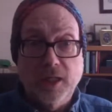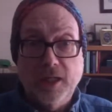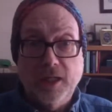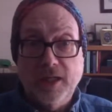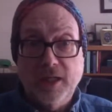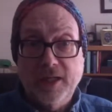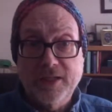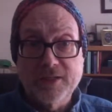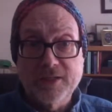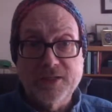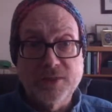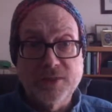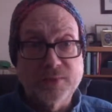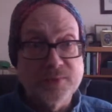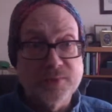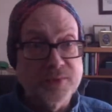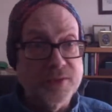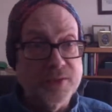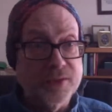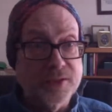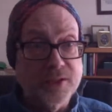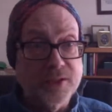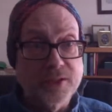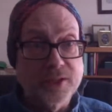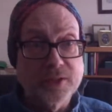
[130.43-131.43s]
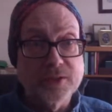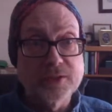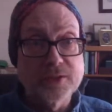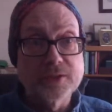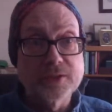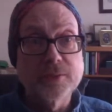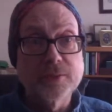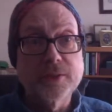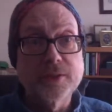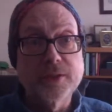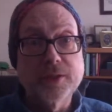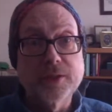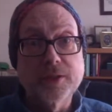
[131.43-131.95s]
I don't think I can
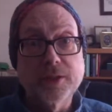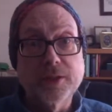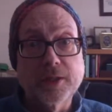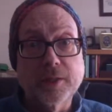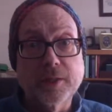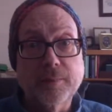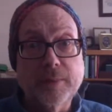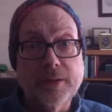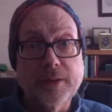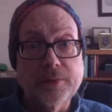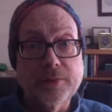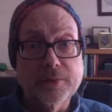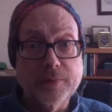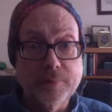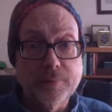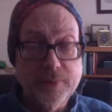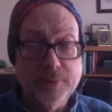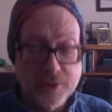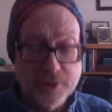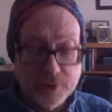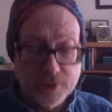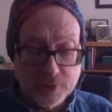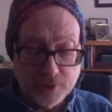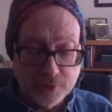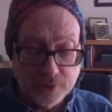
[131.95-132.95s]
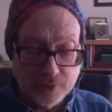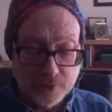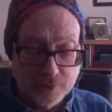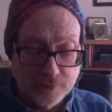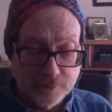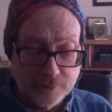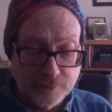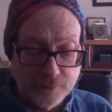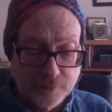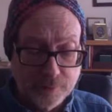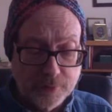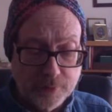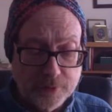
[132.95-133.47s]
do anything about the picture if
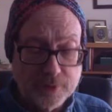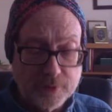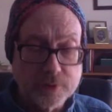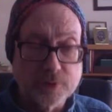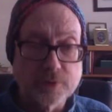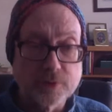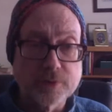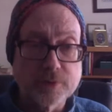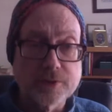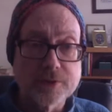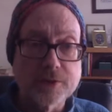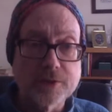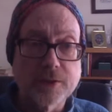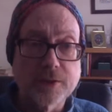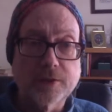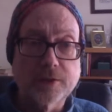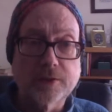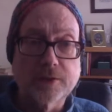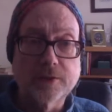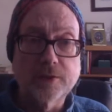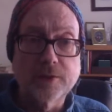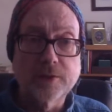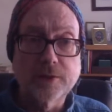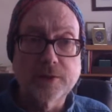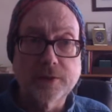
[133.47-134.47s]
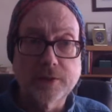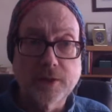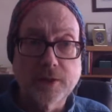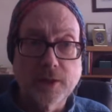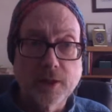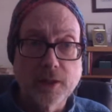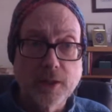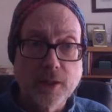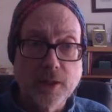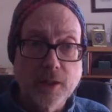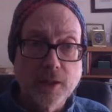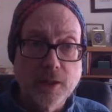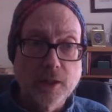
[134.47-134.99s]
the picture is not good.
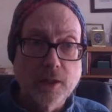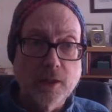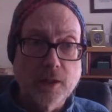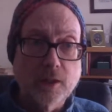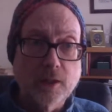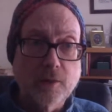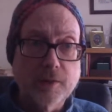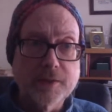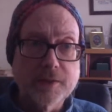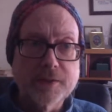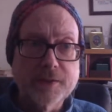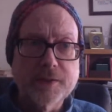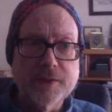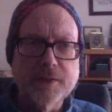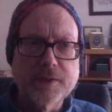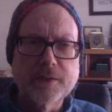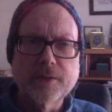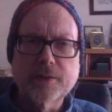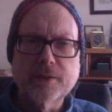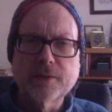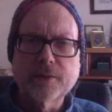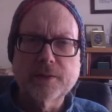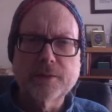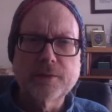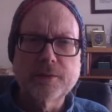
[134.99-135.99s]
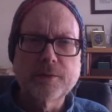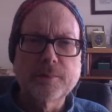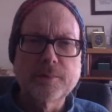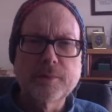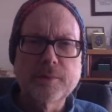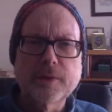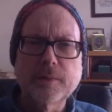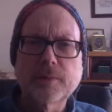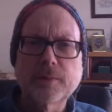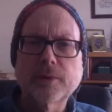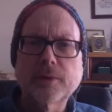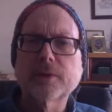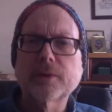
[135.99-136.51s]
Oh, I see there are two
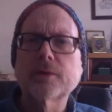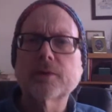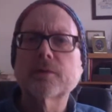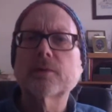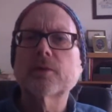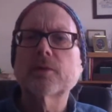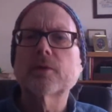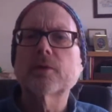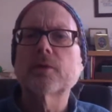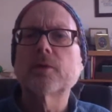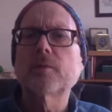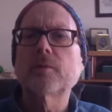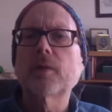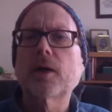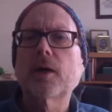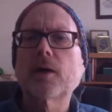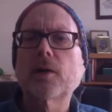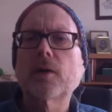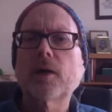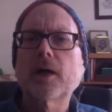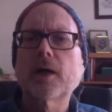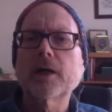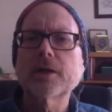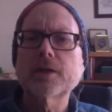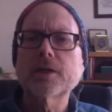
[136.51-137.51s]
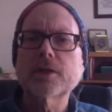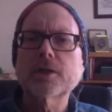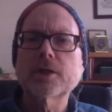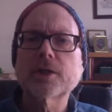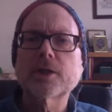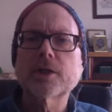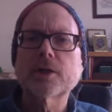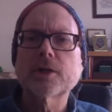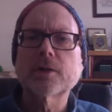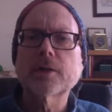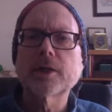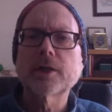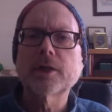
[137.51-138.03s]
people in the room. Oh, hi,
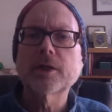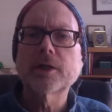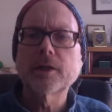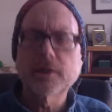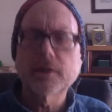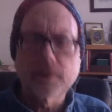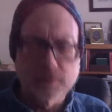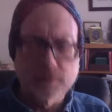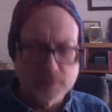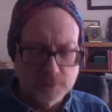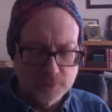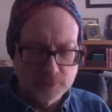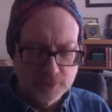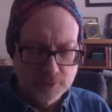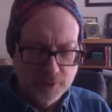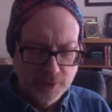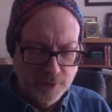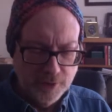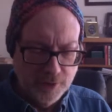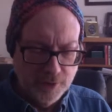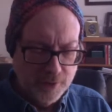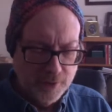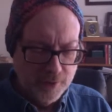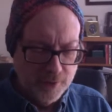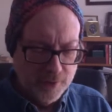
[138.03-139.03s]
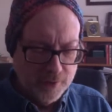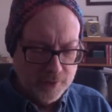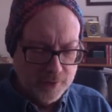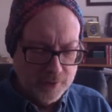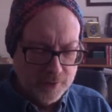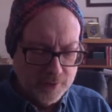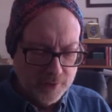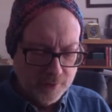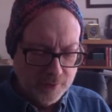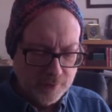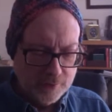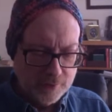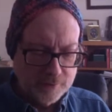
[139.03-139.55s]
Sherry.
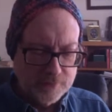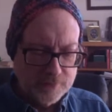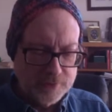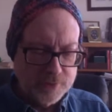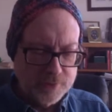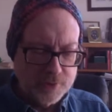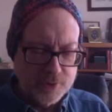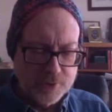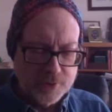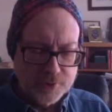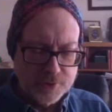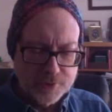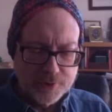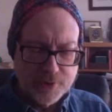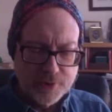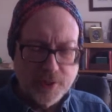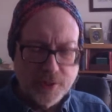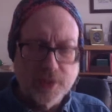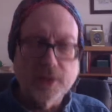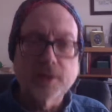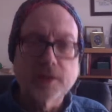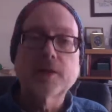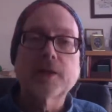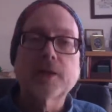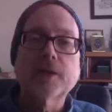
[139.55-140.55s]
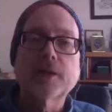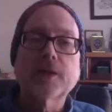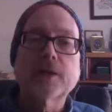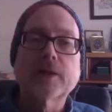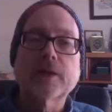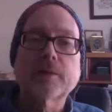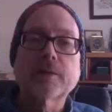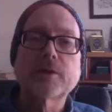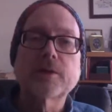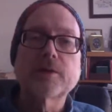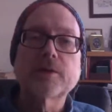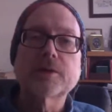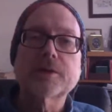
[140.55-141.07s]
Yeah, I was just saying that
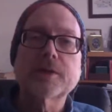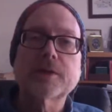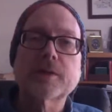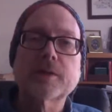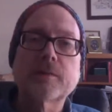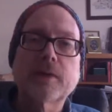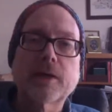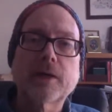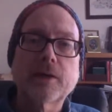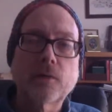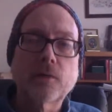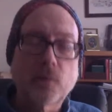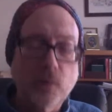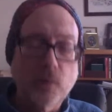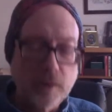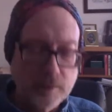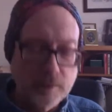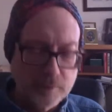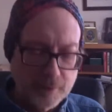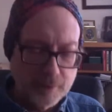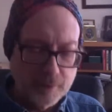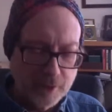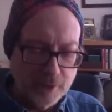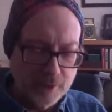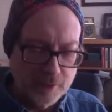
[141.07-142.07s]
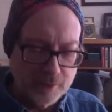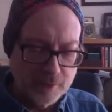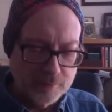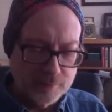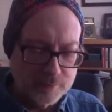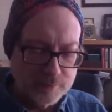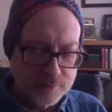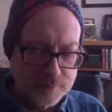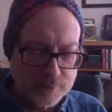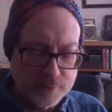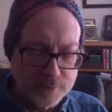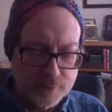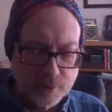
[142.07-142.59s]
I'm using my
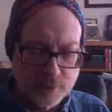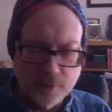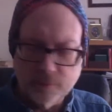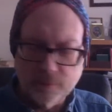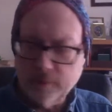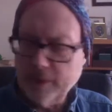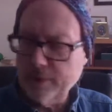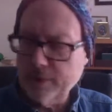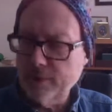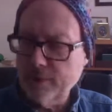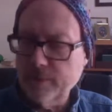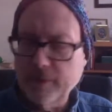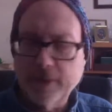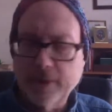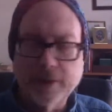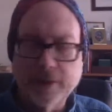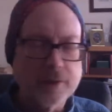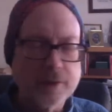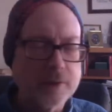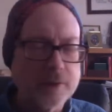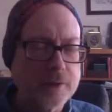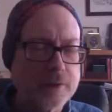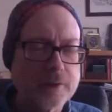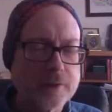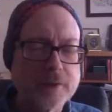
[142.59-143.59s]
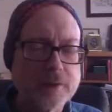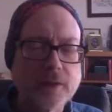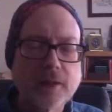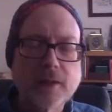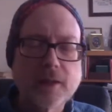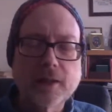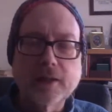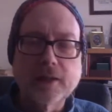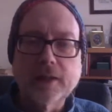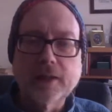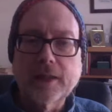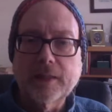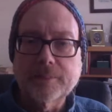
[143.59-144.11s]
webcams, or rather my
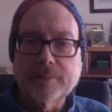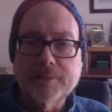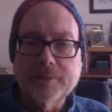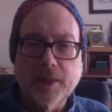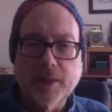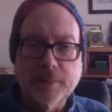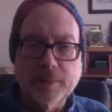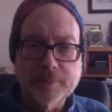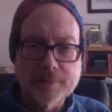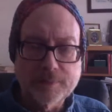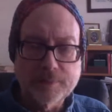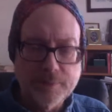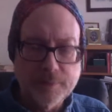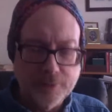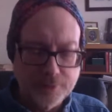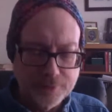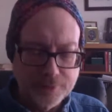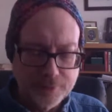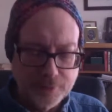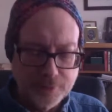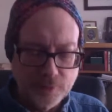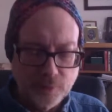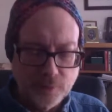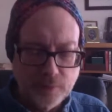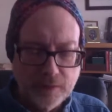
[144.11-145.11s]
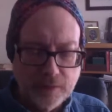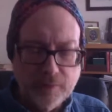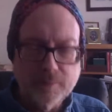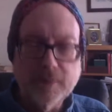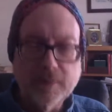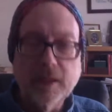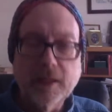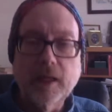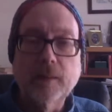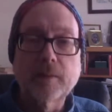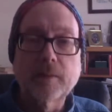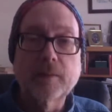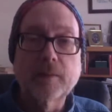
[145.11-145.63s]
laptop's built-in
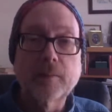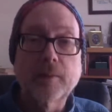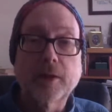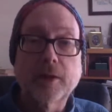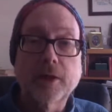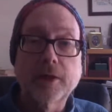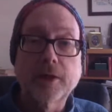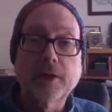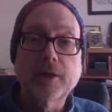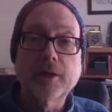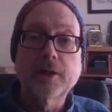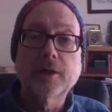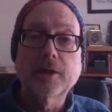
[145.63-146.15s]
webcam and mic.